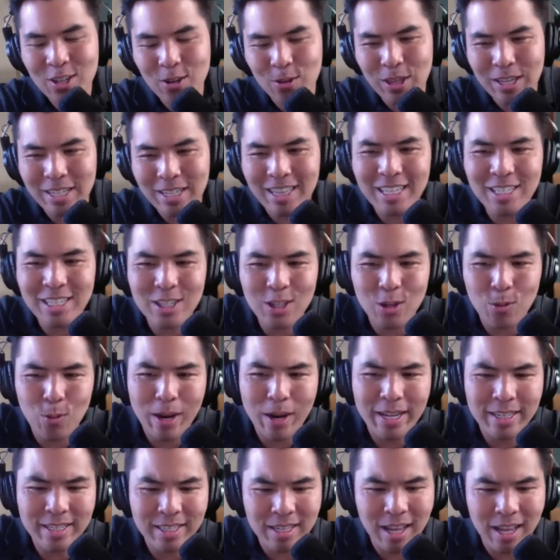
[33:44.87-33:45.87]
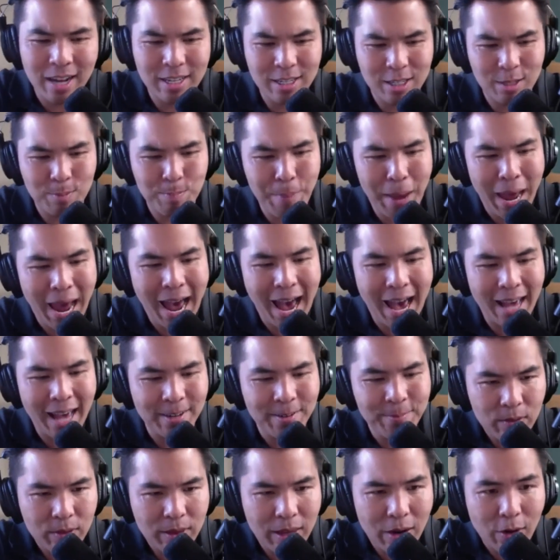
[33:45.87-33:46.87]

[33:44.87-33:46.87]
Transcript: So the, this is the way it's not as bad.